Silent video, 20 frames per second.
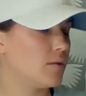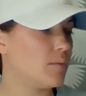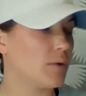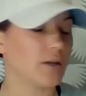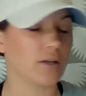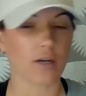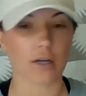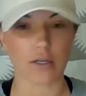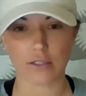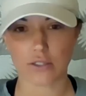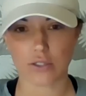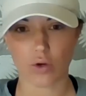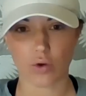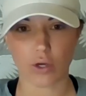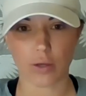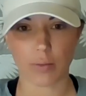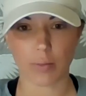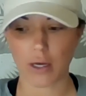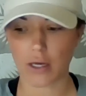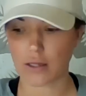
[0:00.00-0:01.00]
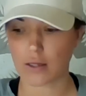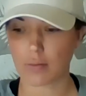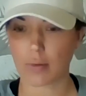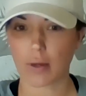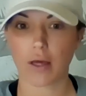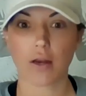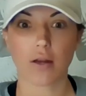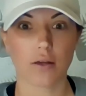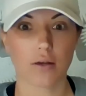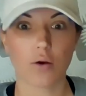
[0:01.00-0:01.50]
my dog's going behind the
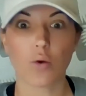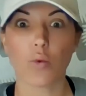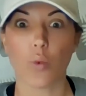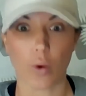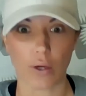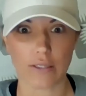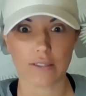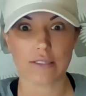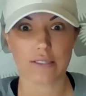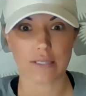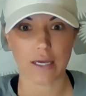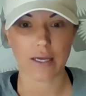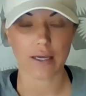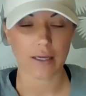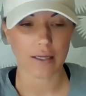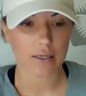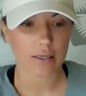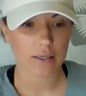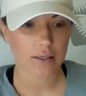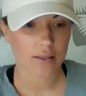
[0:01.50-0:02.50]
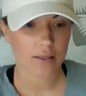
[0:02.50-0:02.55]
bed. 1 second.